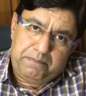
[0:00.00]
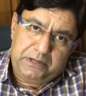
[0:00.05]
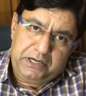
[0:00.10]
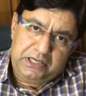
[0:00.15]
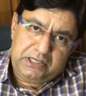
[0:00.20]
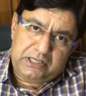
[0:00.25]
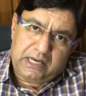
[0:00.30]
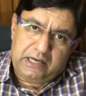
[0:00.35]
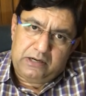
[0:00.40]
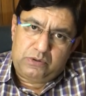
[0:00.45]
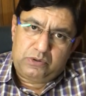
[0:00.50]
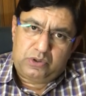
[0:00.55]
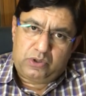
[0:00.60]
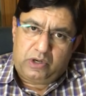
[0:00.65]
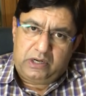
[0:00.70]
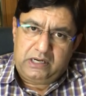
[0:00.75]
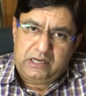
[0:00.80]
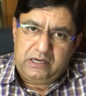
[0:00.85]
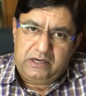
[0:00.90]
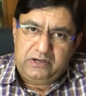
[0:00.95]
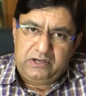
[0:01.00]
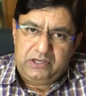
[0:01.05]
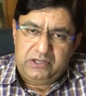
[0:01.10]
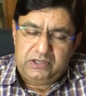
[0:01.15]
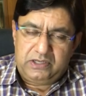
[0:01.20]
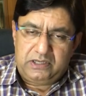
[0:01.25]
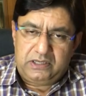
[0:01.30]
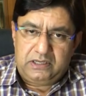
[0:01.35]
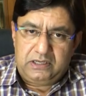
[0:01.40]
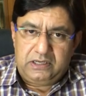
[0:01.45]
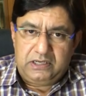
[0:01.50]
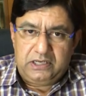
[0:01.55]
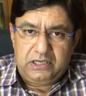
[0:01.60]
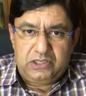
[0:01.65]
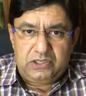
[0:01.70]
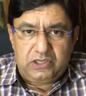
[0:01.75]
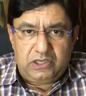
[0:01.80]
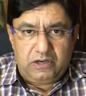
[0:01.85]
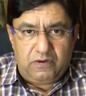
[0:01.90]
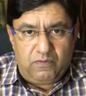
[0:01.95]
pre-sinusoidal region
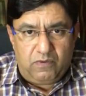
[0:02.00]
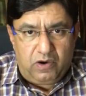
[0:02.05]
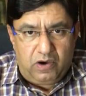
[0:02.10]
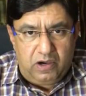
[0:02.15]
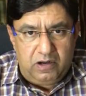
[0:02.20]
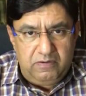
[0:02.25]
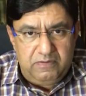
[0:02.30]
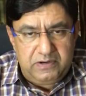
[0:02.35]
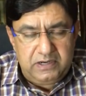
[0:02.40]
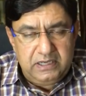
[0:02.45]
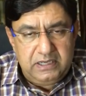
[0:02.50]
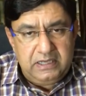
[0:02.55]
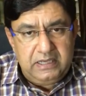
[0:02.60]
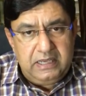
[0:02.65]
is involved,